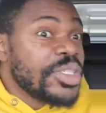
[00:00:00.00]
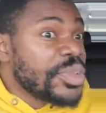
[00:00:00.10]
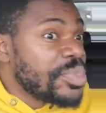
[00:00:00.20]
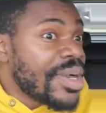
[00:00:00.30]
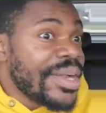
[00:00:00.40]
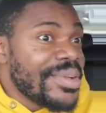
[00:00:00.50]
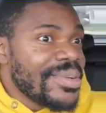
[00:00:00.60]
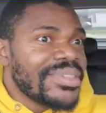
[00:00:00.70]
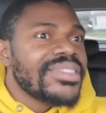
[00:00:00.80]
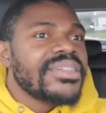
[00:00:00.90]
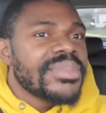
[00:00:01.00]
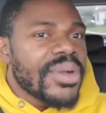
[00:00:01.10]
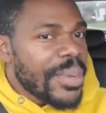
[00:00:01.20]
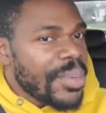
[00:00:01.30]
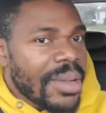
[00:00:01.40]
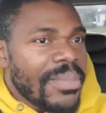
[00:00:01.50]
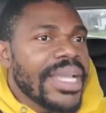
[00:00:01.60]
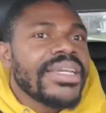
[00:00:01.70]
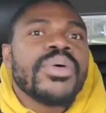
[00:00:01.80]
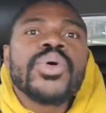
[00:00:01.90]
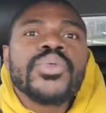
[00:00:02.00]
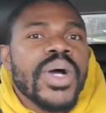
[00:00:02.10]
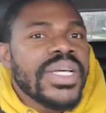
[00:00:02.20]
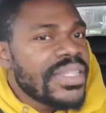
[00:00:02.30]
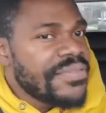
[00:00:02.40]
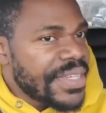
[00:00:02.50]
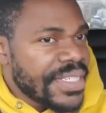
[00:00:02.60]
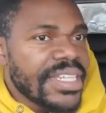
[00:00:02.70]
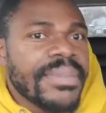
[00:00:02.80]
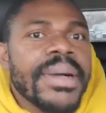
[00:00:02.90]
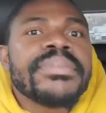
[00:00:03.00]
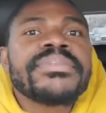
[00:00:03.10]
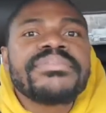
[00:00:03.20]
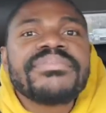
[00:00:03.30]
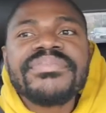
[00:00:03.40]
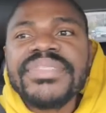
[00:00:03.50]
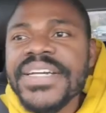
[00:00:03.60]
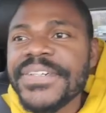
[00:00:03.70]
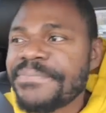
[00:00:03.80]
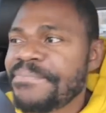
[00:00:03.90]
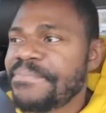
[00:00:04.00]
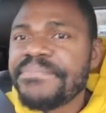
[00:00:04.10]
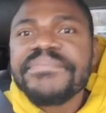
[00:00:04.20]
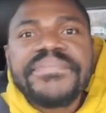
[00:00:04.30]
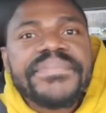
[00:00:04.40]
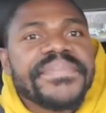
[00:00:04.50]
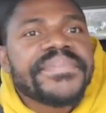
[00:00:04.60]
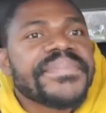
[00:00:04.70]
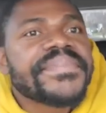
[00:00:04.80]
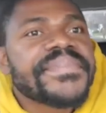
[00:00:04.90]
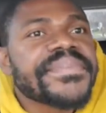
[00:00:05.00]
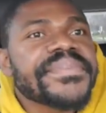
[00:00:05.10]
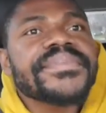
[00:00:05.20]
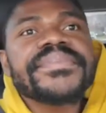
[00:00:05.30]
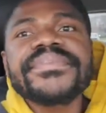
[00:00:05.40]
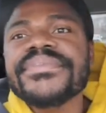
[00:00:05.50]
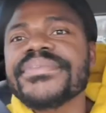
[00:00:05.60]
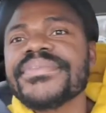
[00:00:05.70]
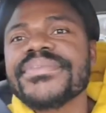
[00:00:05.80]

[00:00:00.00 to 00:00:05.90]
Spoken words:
So all of a sudden you see that the whole place is new, brand new, because people are buying the old ones and fixing them up. Yeah.